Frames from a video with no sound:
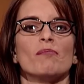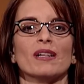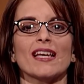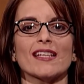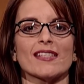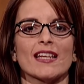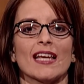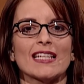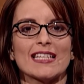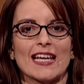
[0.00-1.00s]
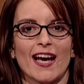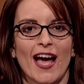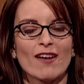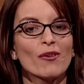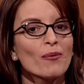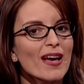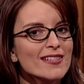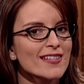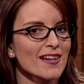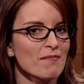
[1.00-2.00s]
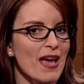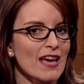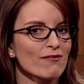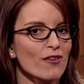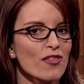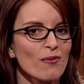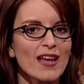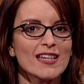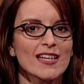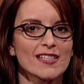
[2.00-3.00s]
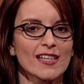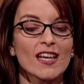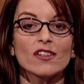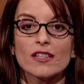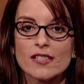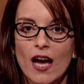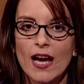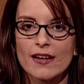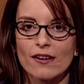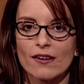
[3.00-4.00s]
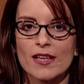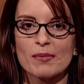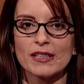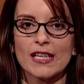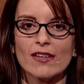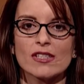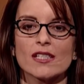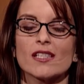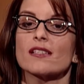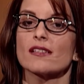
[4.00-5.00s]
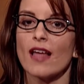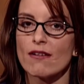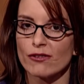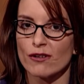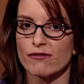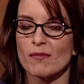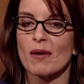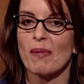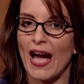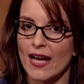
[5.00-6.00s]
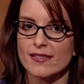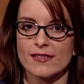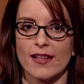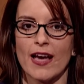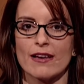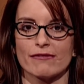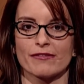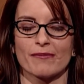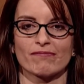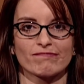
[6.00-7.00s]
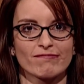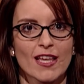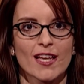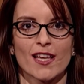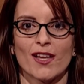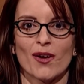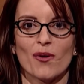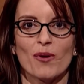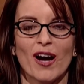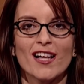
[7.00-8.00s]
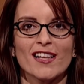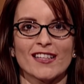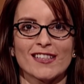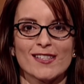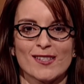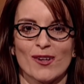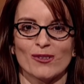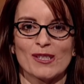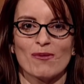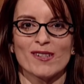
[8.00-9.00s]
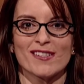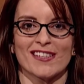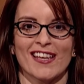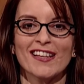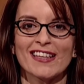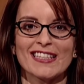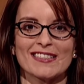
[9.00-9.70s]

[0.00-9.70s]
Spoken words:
Police in India have arrested a man for threatening to kill a tiger he believes is his lover from a past life. Well, at least he only wants to kill it.